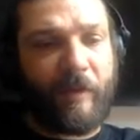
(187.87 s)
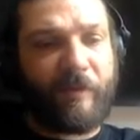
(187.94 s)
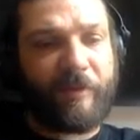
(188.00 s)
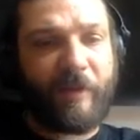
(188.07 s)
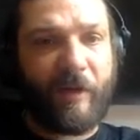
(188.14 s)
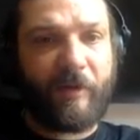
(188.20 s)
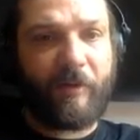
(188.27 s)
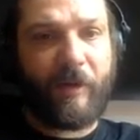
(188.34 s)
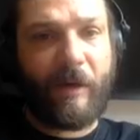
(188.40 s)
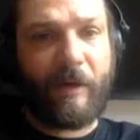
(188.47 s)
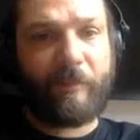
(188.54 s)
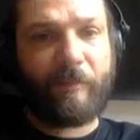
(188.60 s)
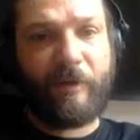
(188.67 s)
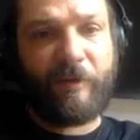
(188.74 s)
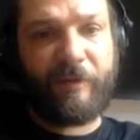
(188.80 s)

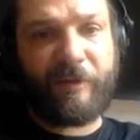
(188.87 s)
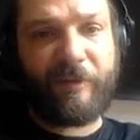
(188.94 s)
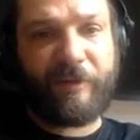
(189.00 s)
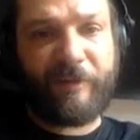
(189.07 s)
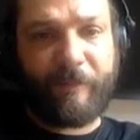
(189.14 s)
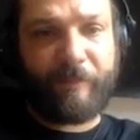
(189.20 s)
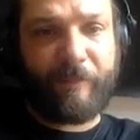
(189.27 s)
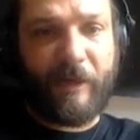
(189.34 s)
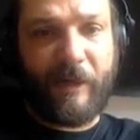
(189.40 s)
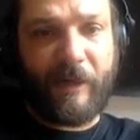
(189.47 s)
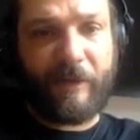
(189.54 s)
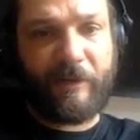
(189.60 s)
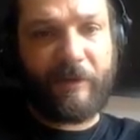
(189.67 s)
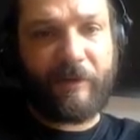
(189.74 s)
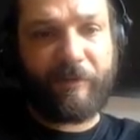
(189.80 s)
So using
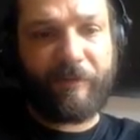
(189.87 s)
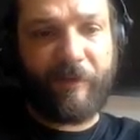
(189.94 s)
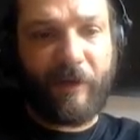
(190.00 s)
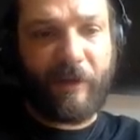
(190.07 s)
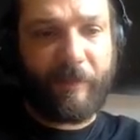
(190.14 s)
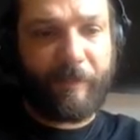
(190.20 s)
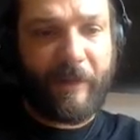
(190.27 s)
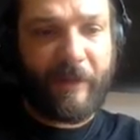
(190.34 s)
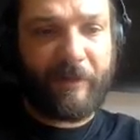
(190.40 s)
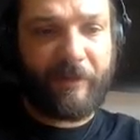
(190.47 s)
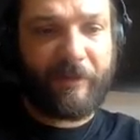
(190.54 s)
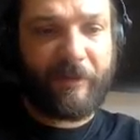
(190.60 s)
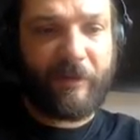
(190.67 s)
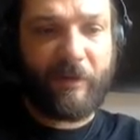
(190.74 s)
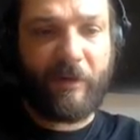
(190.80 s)
Simpler, you can find the
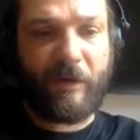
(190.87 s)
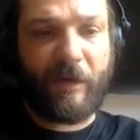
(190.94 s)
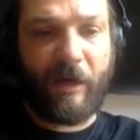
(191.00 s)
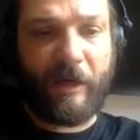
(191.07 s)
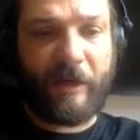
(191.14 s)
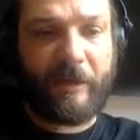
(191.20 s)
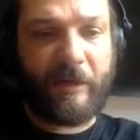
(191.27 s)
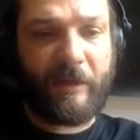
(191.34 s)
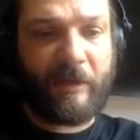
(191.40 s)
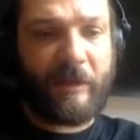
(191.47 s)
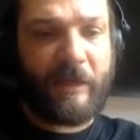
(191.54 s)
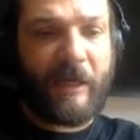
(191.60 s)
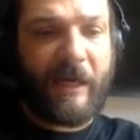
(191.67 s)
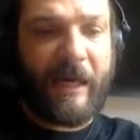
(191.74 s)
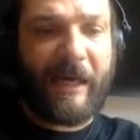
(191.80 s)
bits that you like
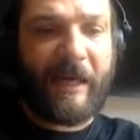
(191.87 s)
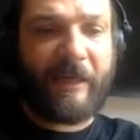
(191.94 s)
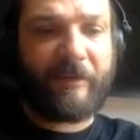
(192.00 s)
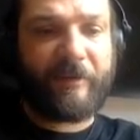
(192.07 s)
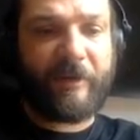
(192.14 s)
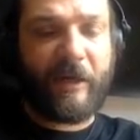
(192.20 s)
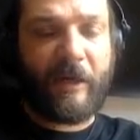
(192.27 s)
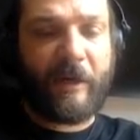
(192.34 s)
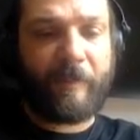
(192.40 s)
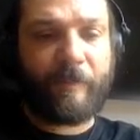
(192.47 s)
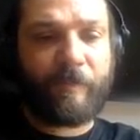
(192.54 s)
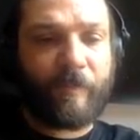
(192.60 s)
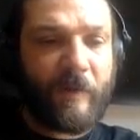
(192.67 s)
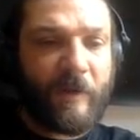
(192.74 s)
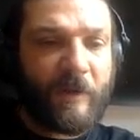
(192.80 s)
and